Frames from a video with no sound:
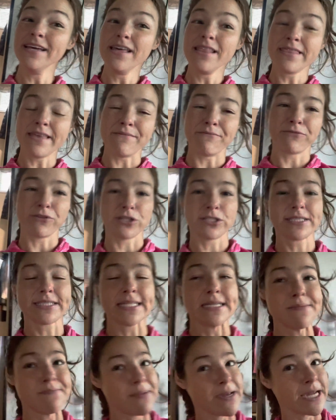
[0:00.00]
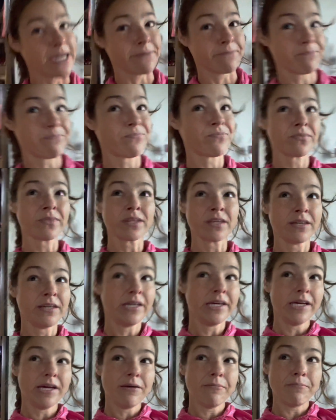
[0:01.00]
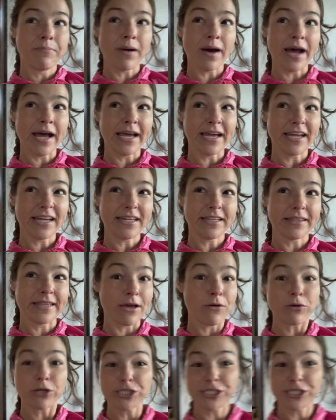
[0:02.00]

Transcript: them for sleeping, but they were